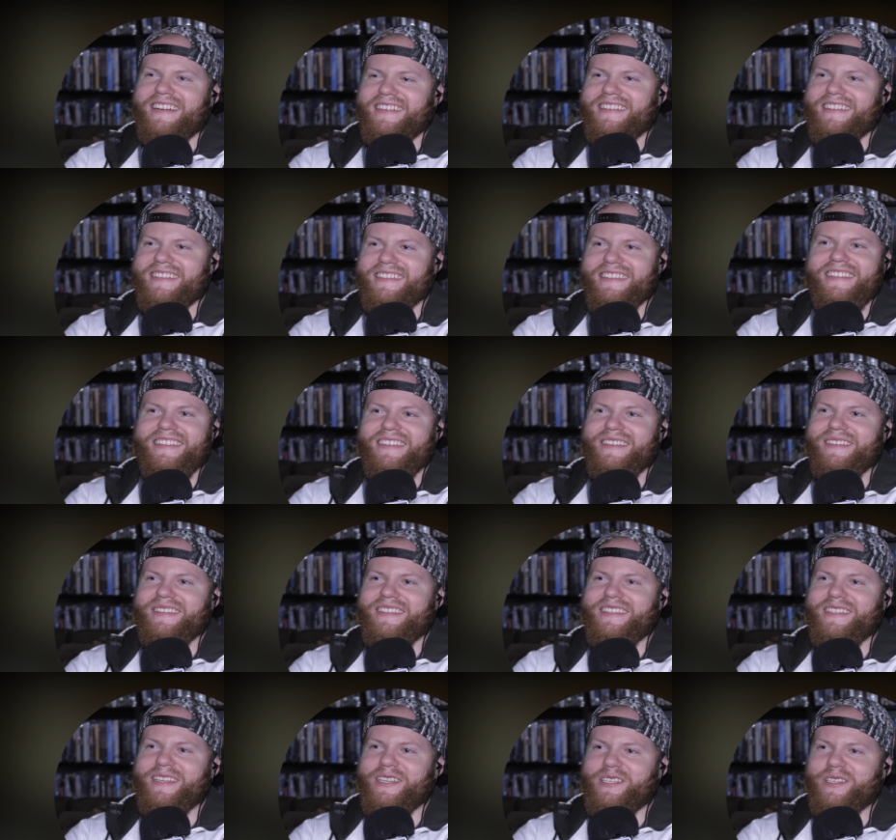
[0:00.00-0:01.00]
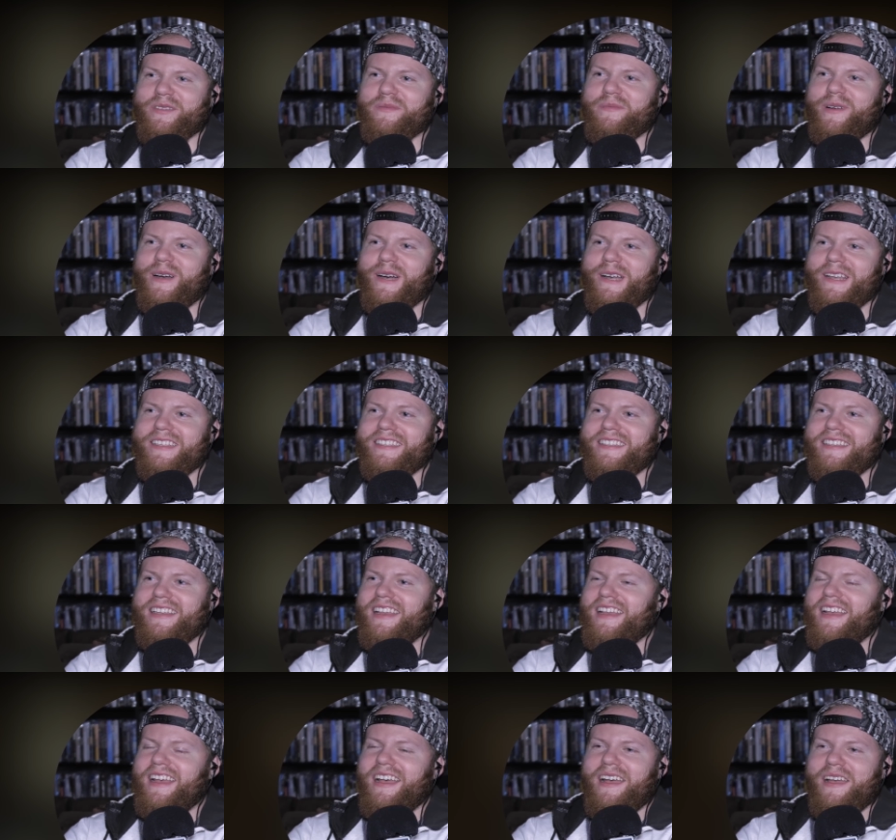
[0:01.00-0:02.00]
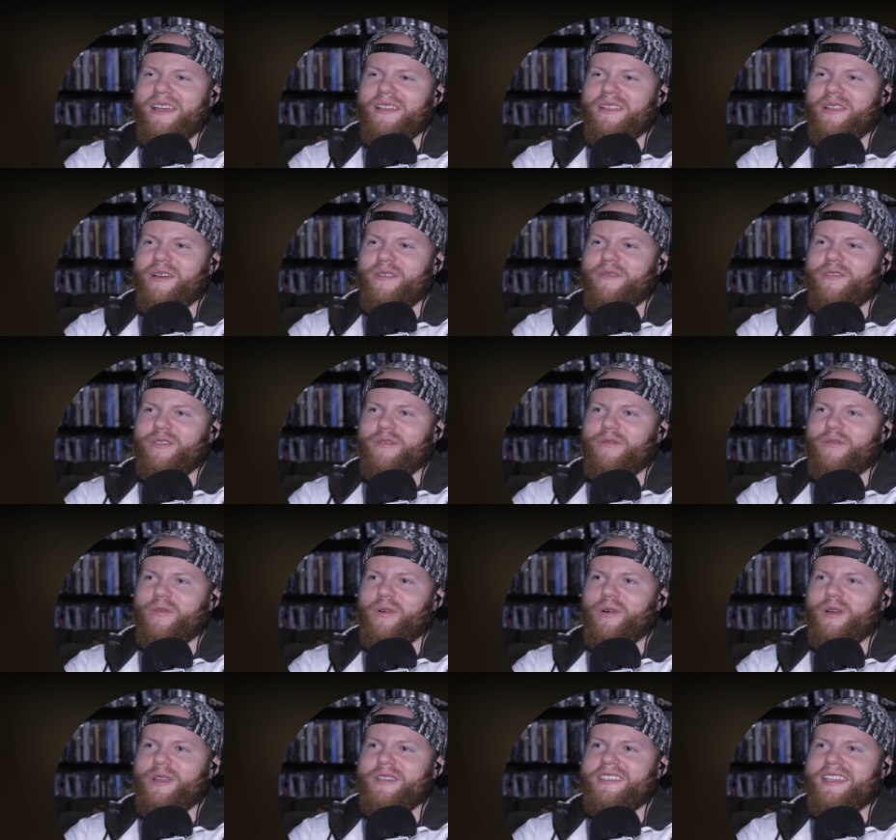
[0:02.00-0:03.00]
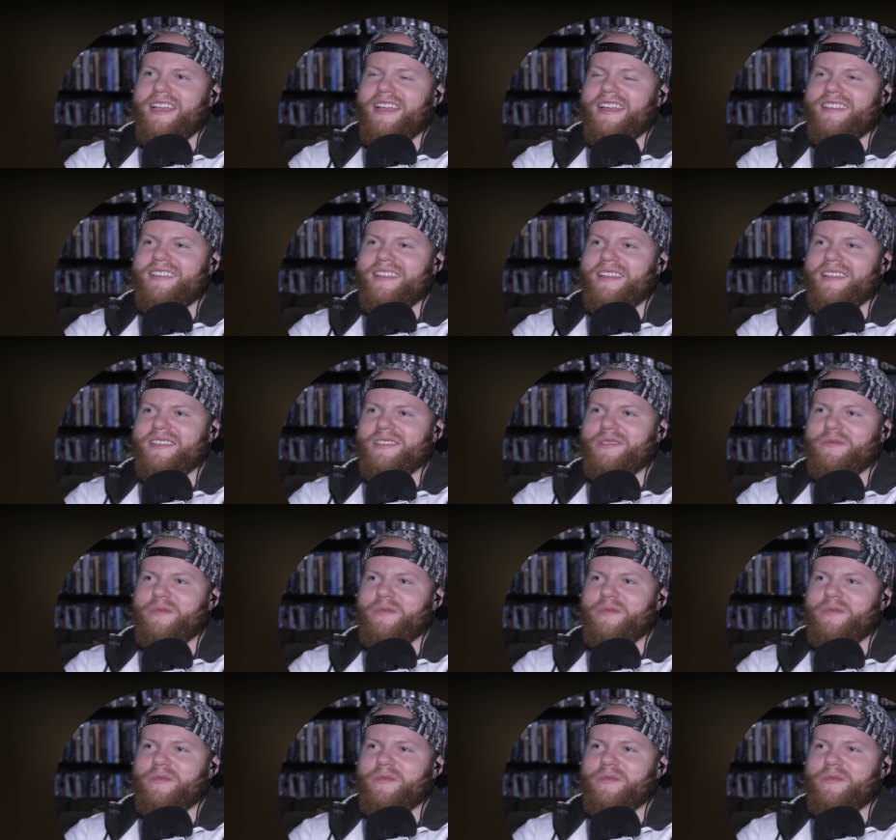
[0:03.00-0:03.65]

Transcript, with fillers: Oh, dude, such a boss. I love the voice acting as